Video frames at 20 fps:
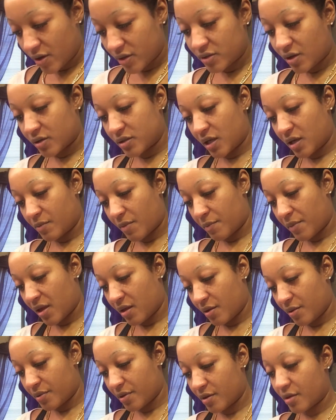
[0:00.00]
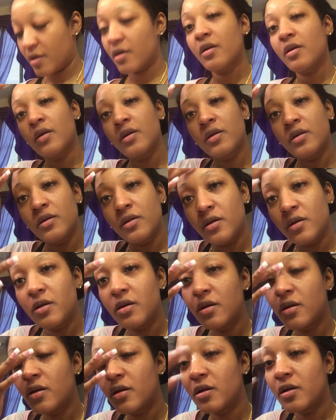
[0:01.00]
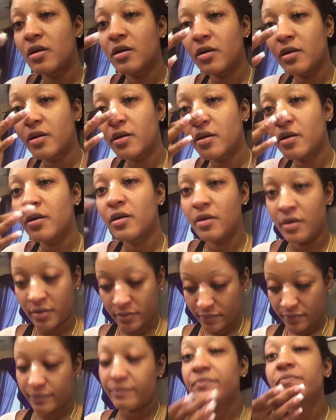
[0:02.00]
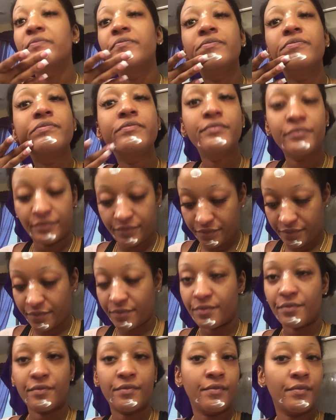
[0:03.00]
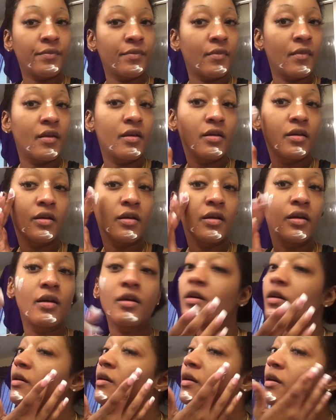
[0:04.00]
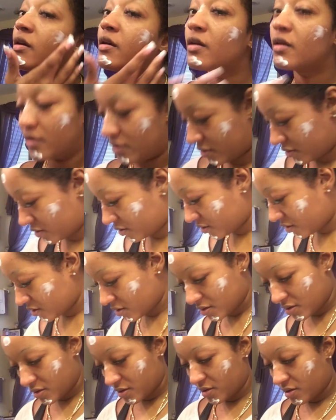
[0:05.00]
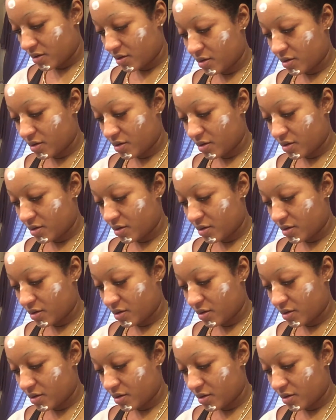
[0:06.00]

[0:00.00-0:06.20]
B3 Dark Spot Correcting Cream. I'm going to put that all over my face and my neck